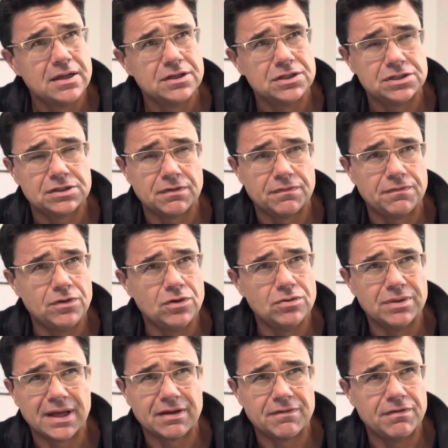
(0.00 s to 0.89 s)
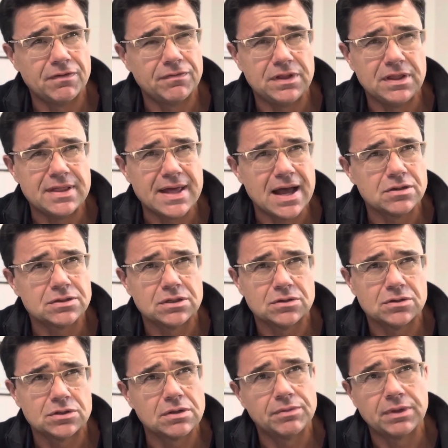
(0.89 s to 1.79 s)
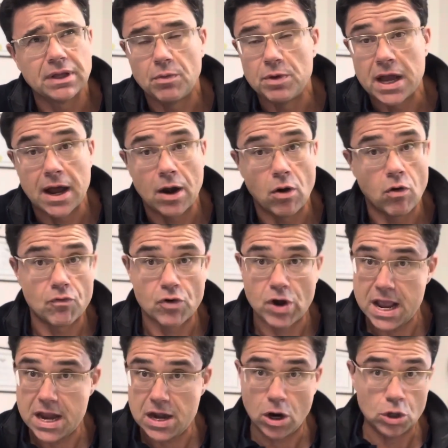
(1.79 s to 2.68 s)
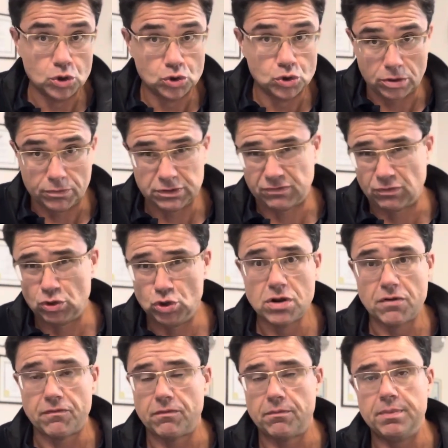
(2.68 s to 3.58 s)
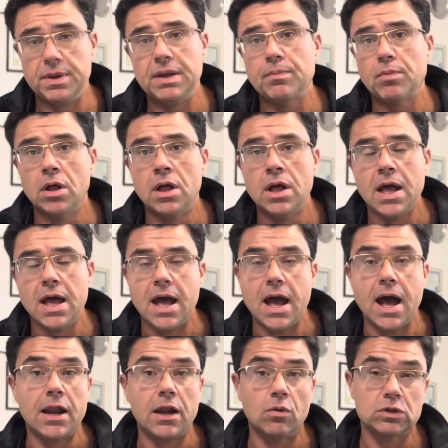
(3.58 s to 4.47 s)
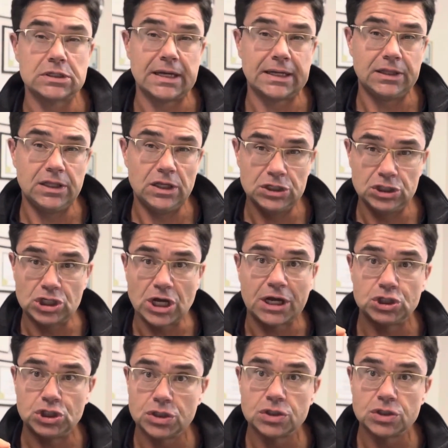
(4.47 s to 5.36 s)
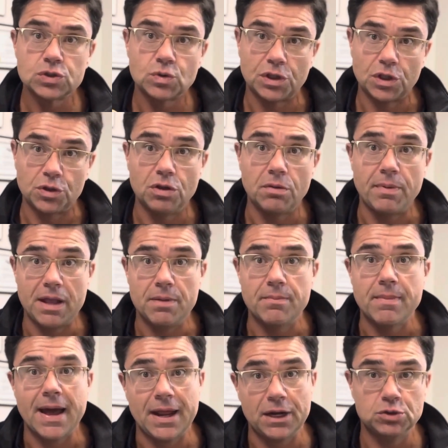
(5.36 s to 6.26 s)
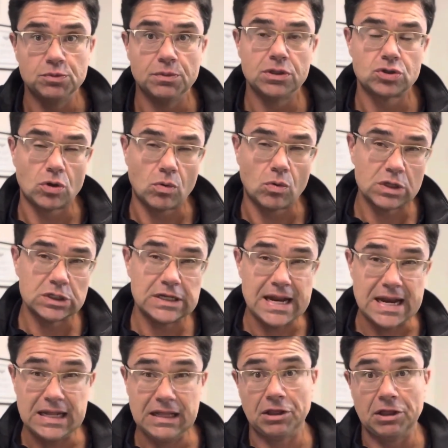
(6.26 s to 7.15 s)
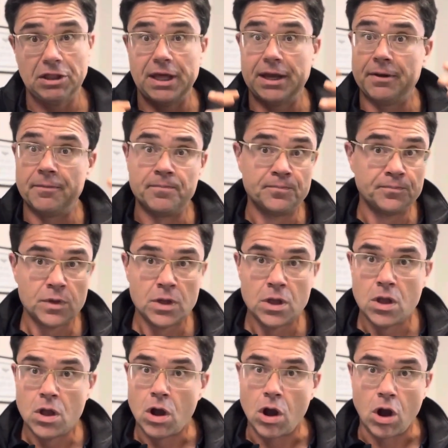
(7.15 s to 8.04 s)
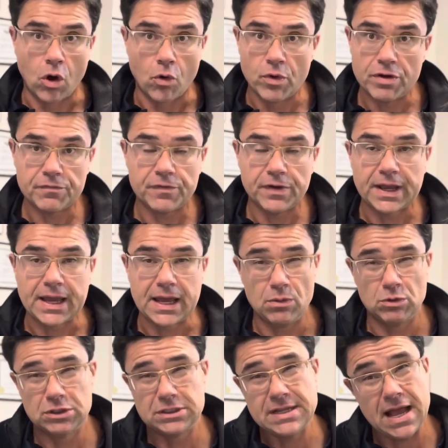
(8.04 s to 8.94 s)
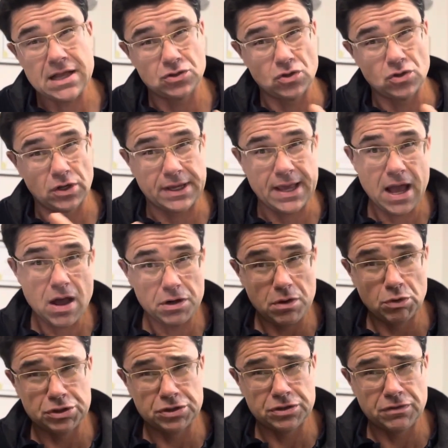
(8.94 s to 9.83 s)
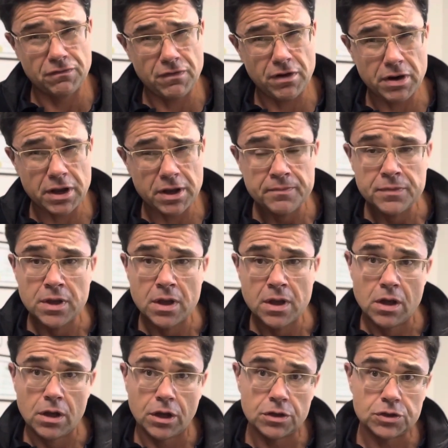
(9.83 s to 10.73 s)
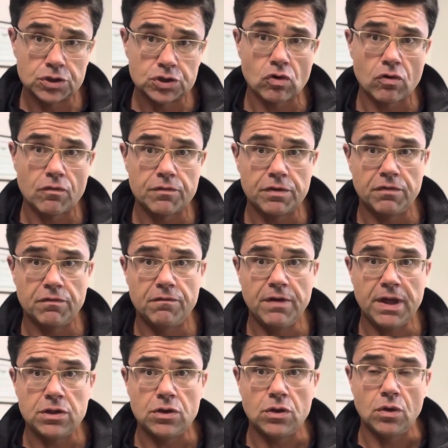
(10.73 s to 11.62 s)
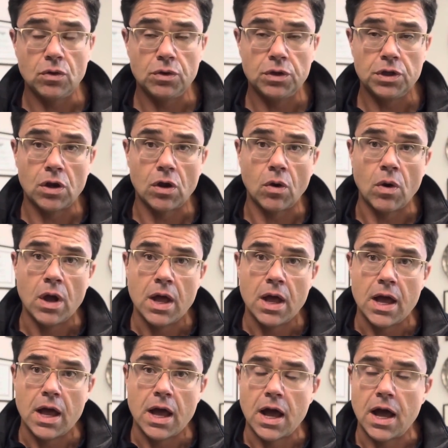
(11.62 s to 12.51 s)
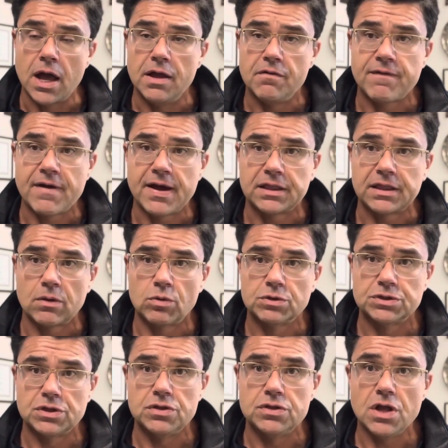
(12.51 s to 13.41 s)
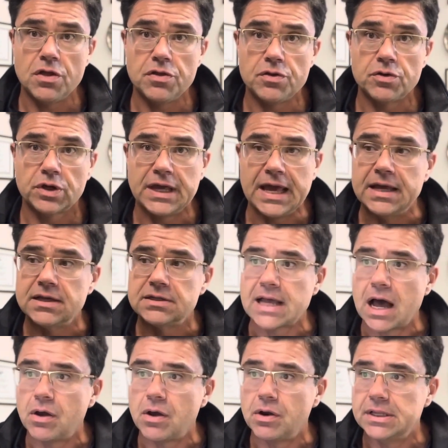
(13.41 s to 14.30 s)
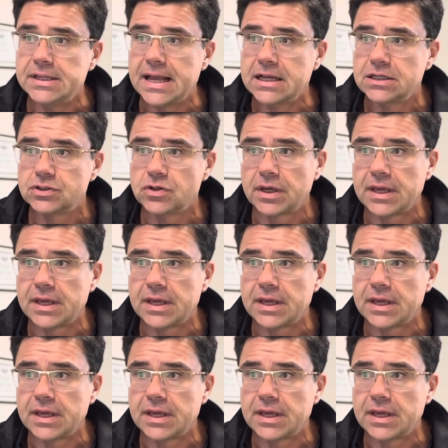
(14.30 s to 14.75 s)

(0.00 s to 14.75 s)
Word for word: just a few, like 50,000 or something. We got over 800. It was for two different people. And it was like the injections where they do the pain management. So it wasn't anything like horrific, and it was Nassau County, which is a very conservative venue, you know. In fact, there was another case out in Nassau